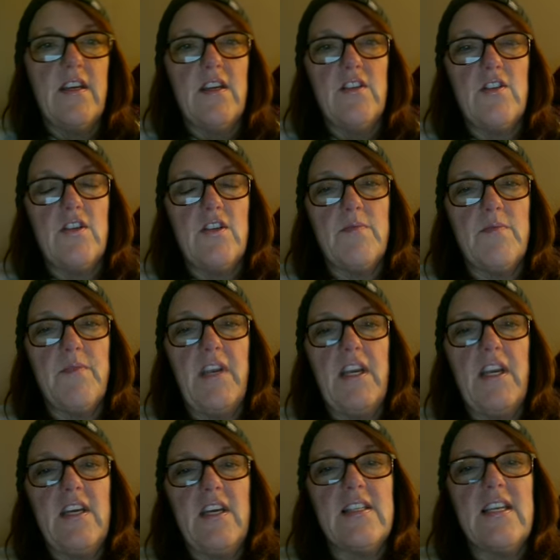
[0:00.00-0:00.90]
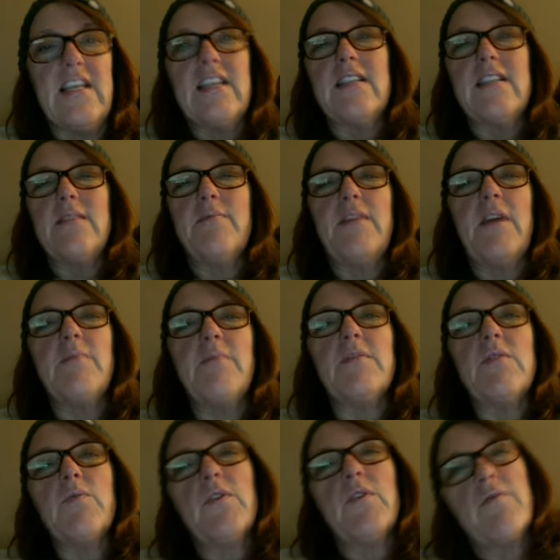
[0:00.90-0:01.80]
just because sometimes
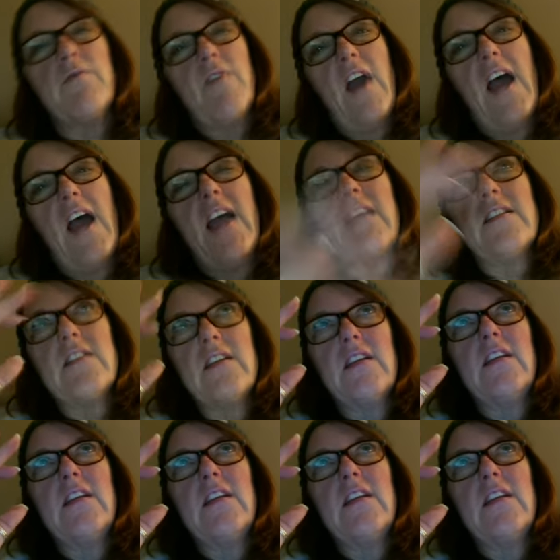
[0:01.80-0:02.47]
the word rise